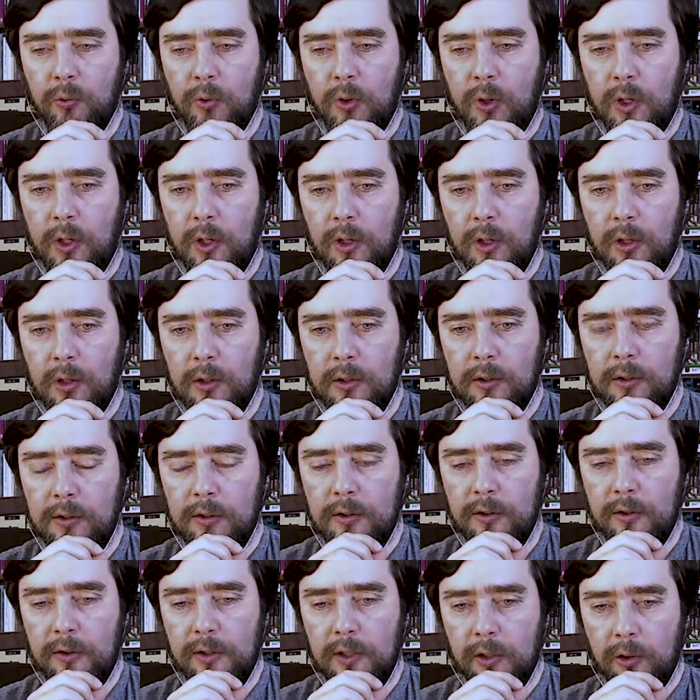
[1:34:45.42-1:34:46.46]
uh,
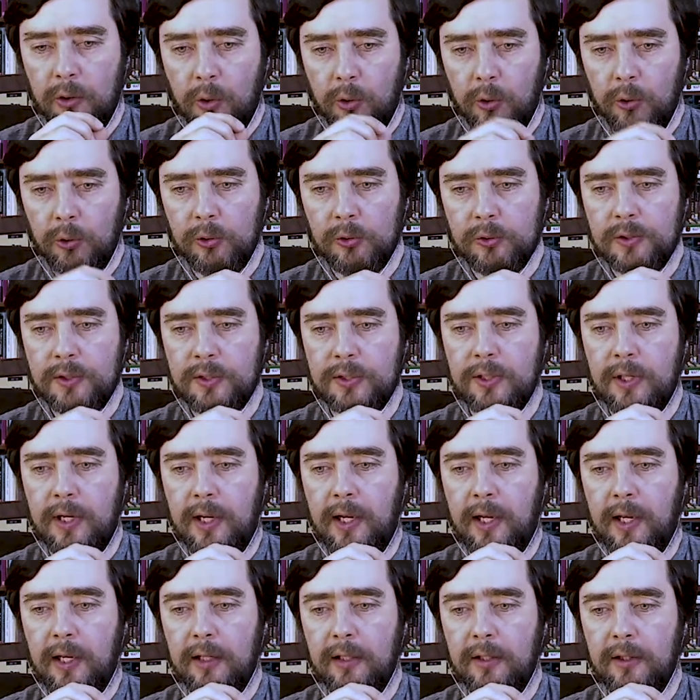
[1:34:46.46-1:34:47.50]
the goals
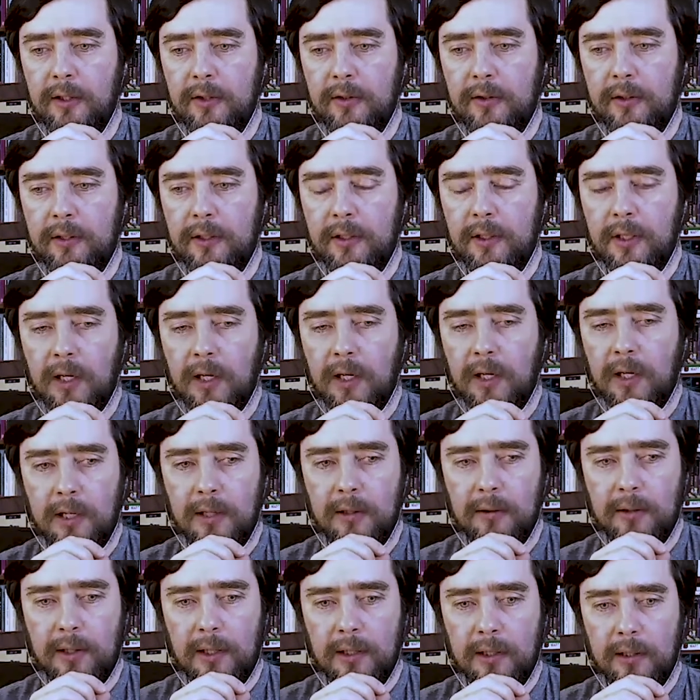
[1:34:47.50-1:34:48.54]
and the
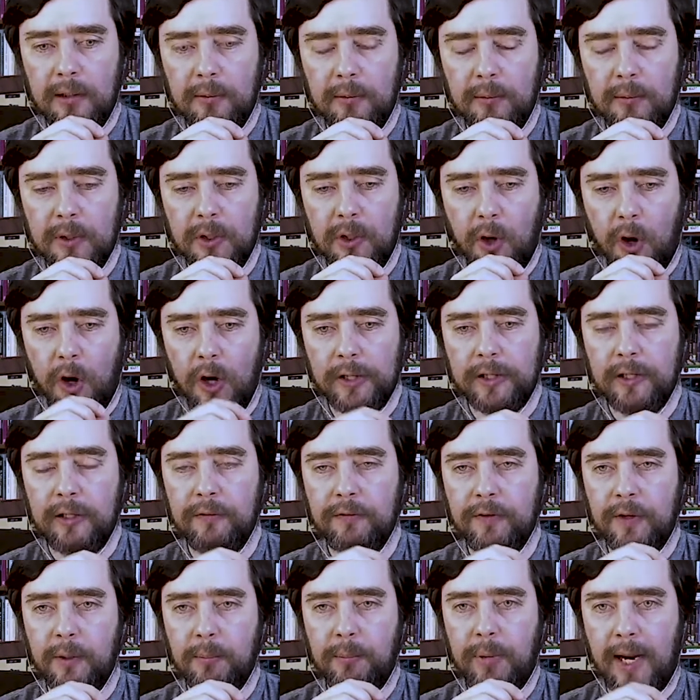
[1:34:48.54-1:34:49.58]
uh, uh,
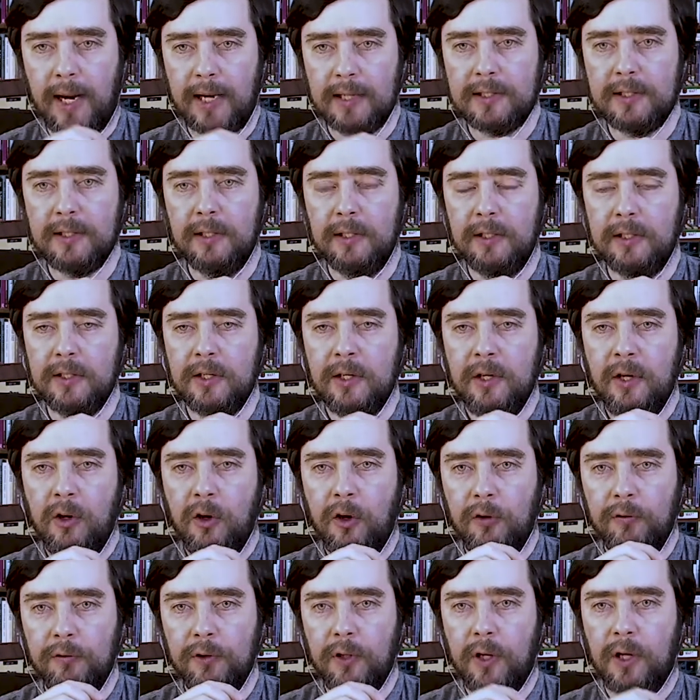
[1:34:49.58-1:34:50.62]
cognitive capacities
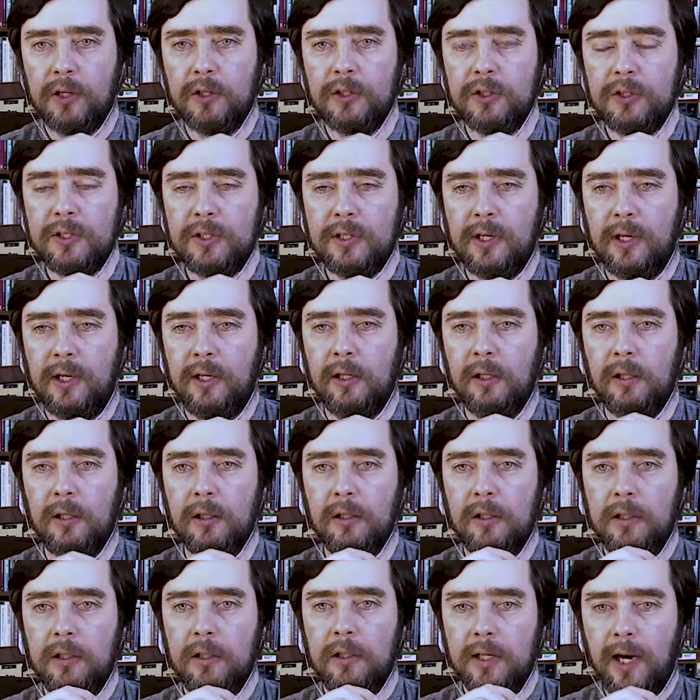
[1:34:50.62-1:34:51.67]
of large
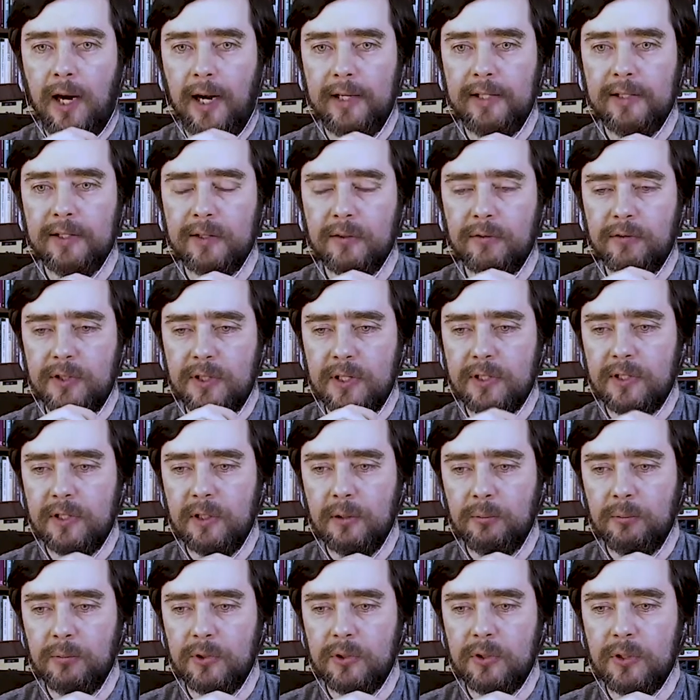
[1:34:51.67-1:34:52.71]
scale kinds of
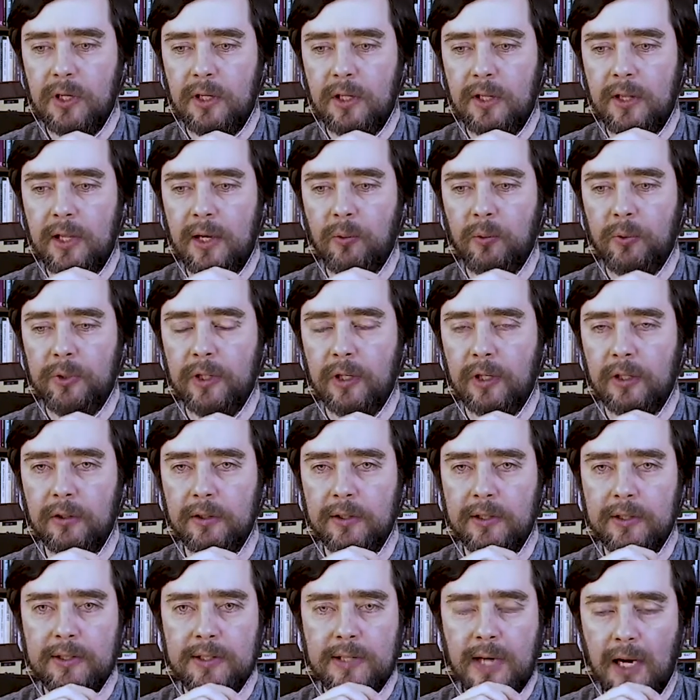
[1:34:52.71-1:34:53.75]
systems that we are
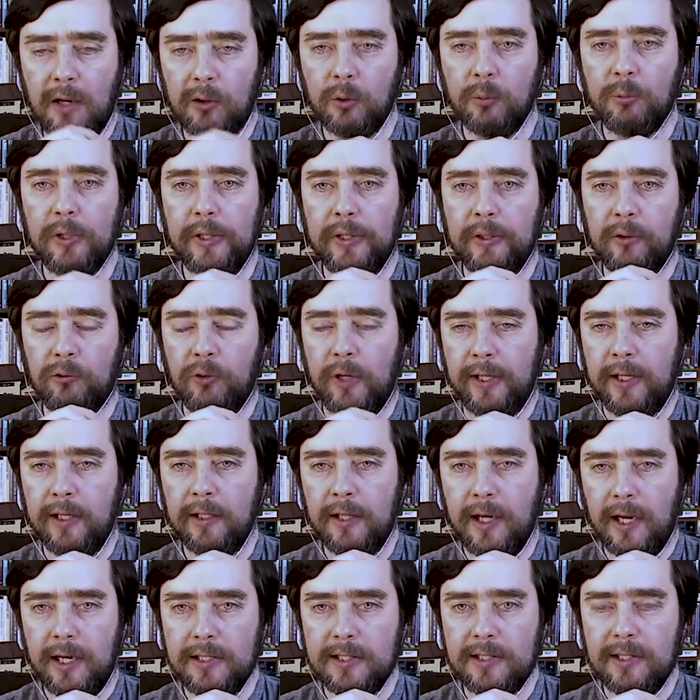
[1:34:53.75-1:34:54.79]
terrible at
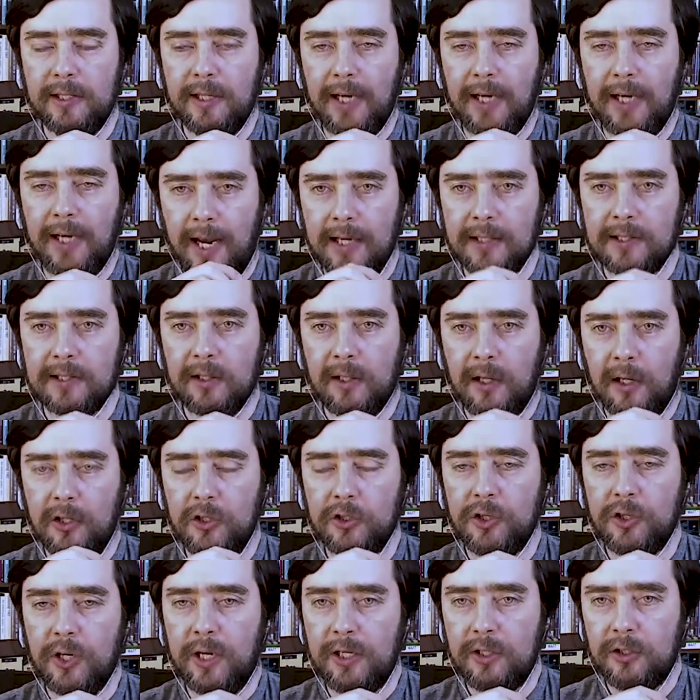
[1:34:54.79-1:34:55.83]
recognizing as
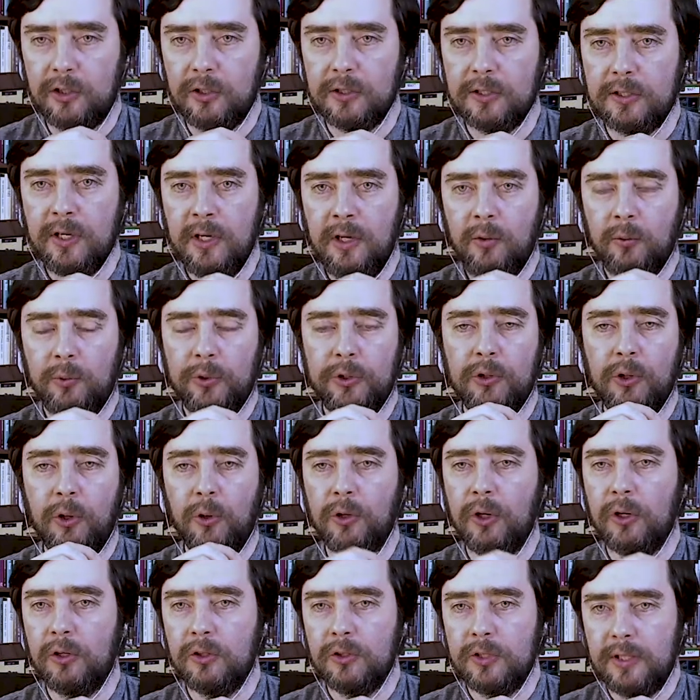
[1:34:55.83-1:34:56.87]
large agents. We don't
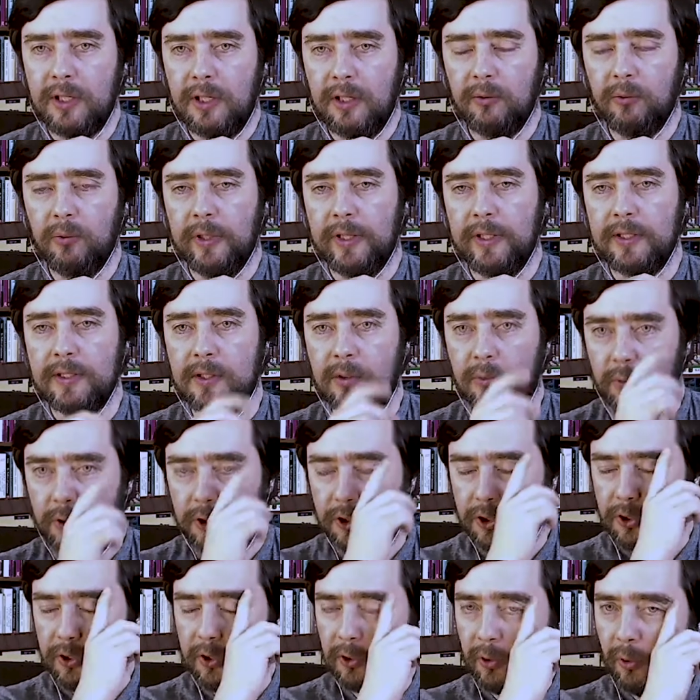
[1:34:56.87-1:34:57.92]
understand ways in
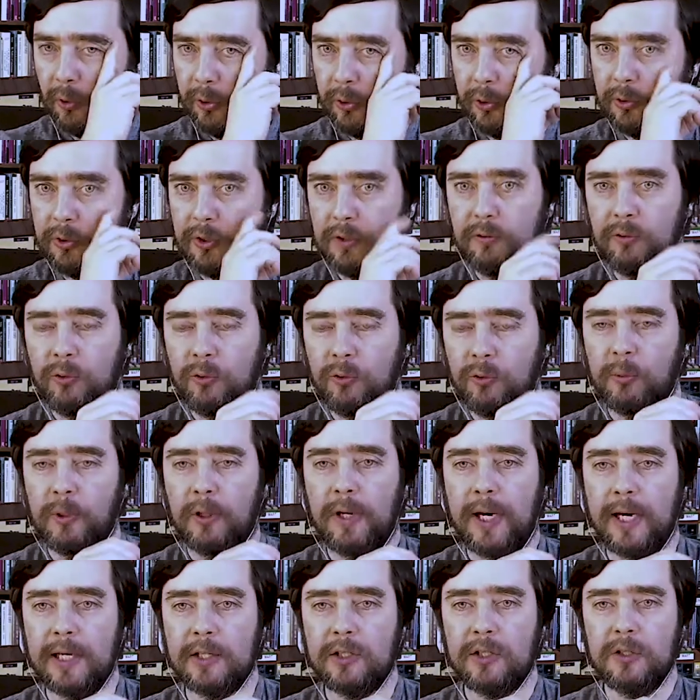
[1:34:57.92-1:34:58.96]
which they're going to deform our
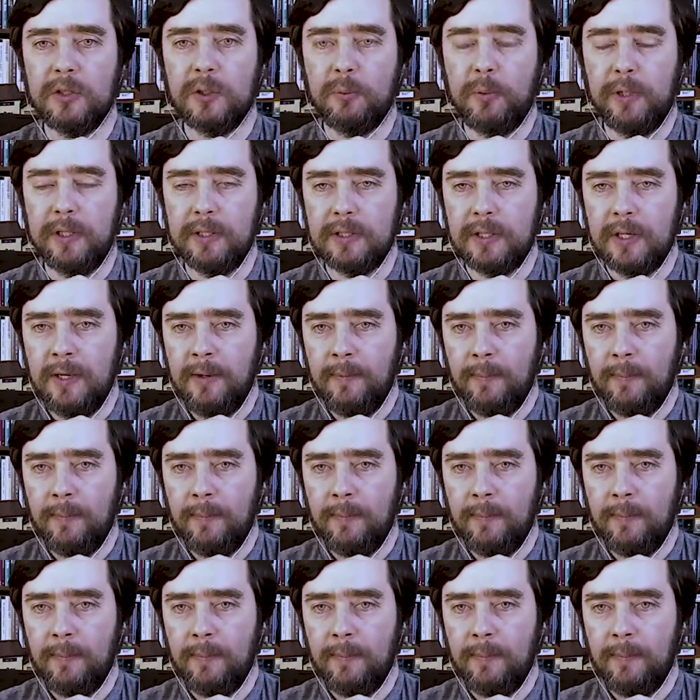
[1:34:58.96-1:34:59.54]
action space.